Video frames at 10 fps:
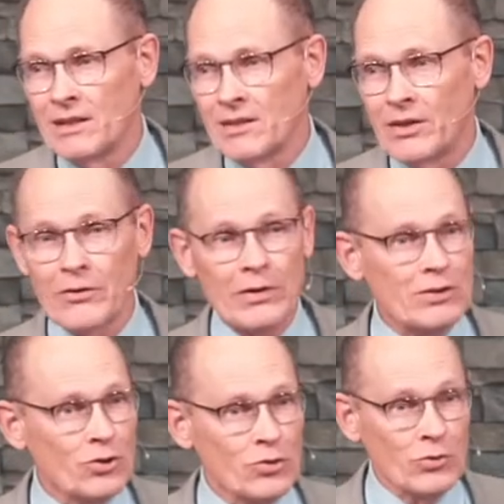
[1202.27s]
They're
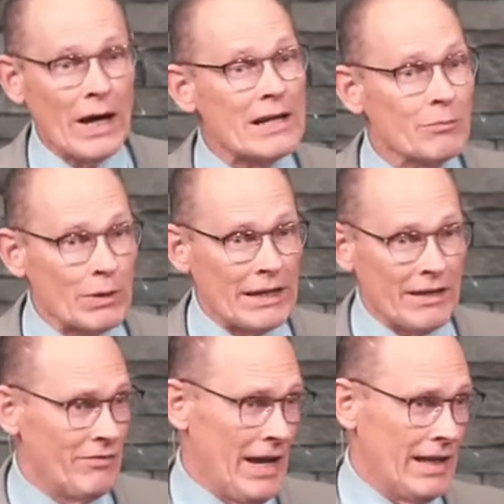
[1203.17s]
incredibly
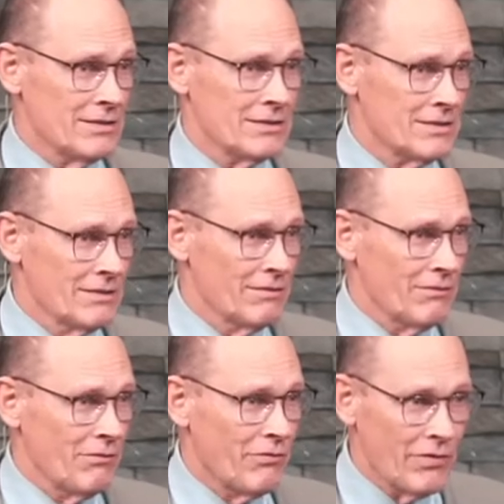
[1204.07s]
advanced
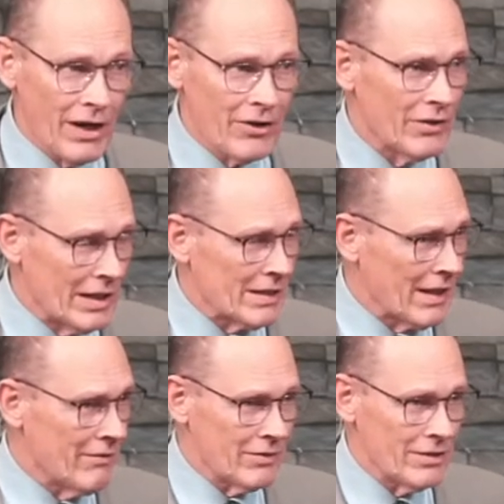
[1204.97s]
very
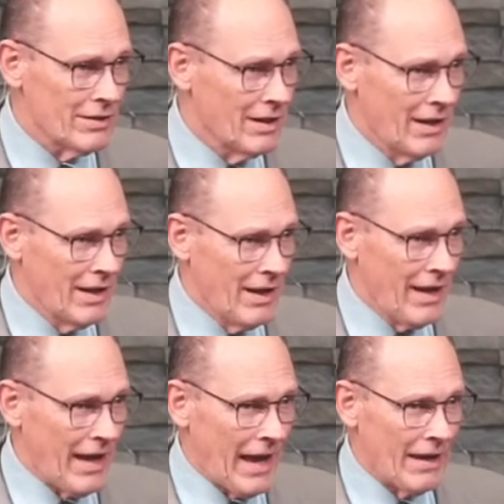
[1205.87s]
clever.
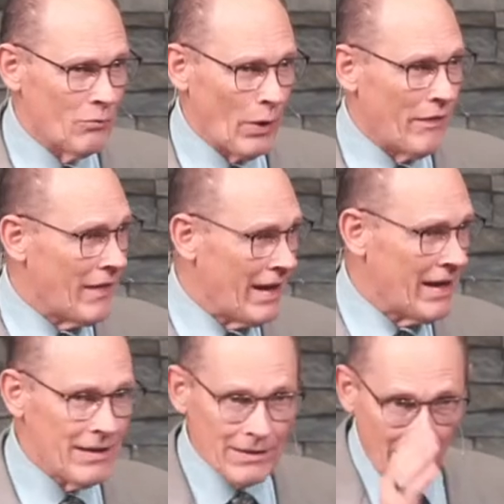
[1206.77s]
And when
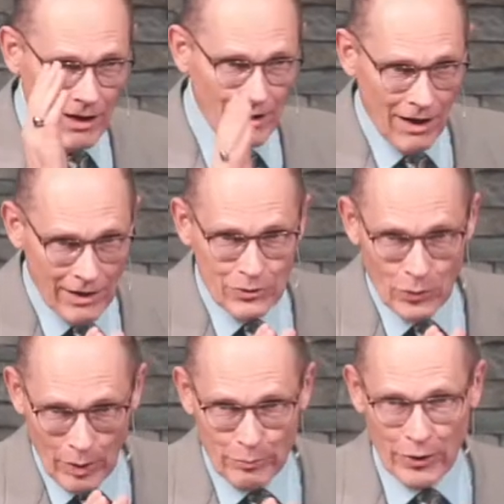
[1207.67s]
they lock on to
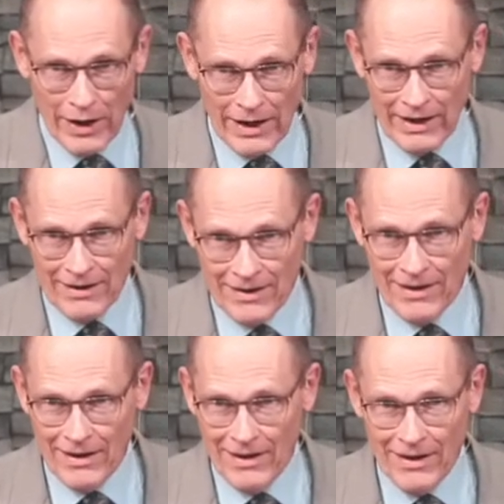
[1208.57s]
a prey,
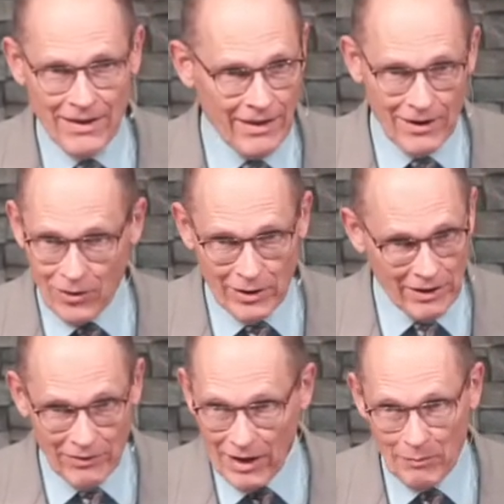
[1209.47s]
they don't
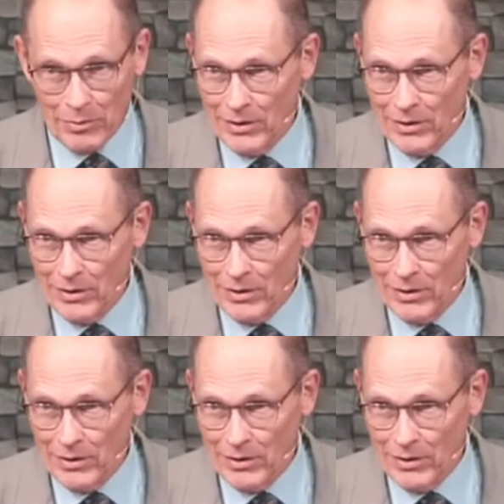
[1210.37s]
give up.